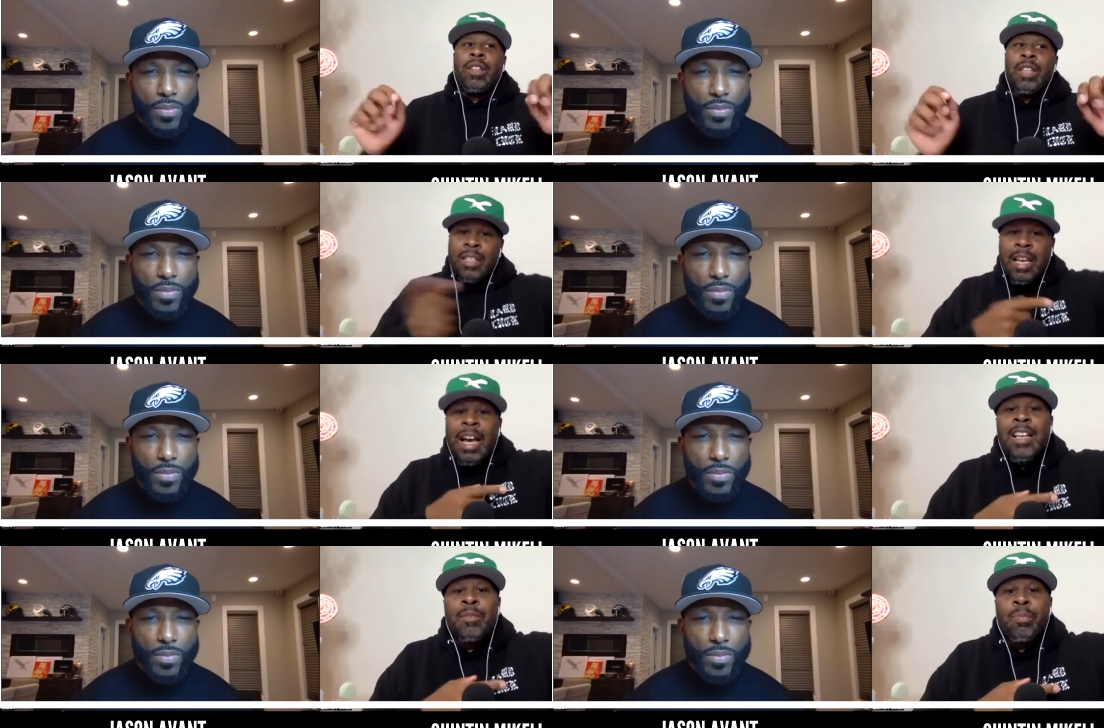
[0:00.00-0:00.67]
Speaker 1: this
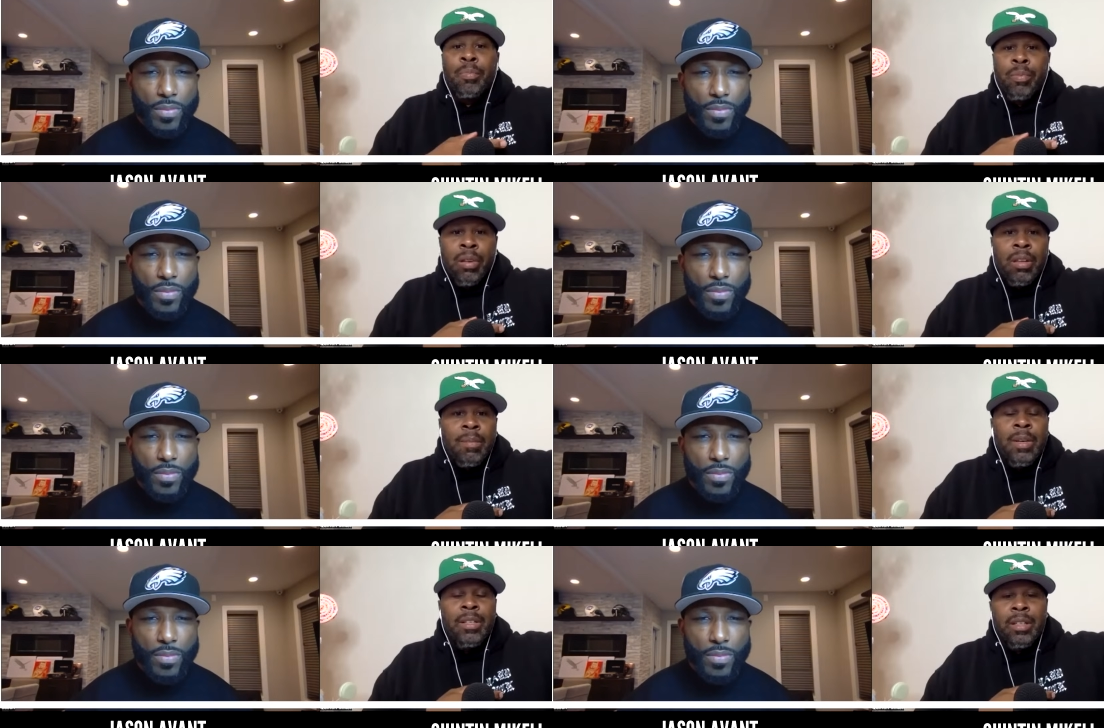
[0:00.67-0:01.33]
guy's
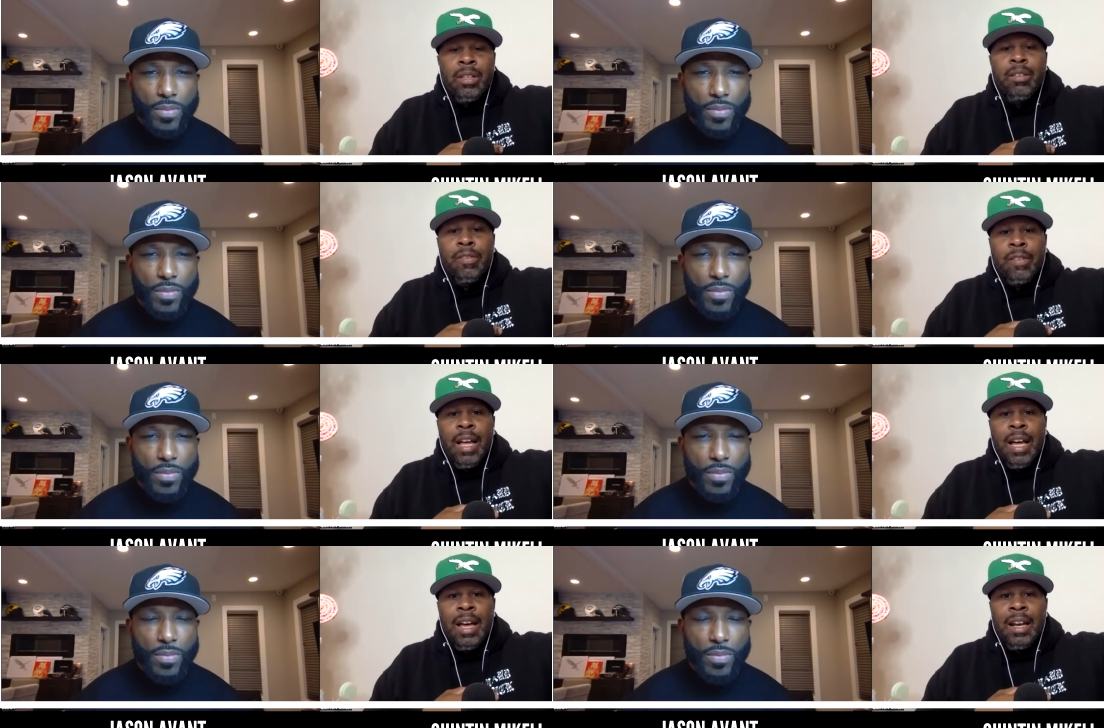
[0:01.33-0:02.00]
pulling me to the
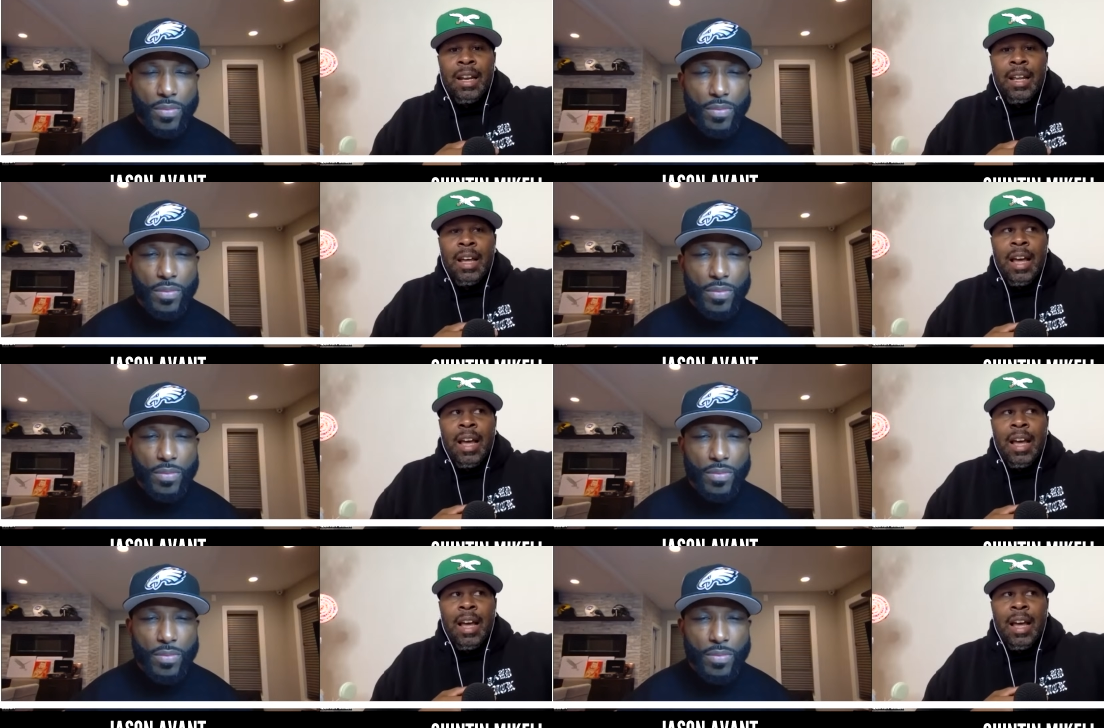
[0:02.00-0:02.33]
flat.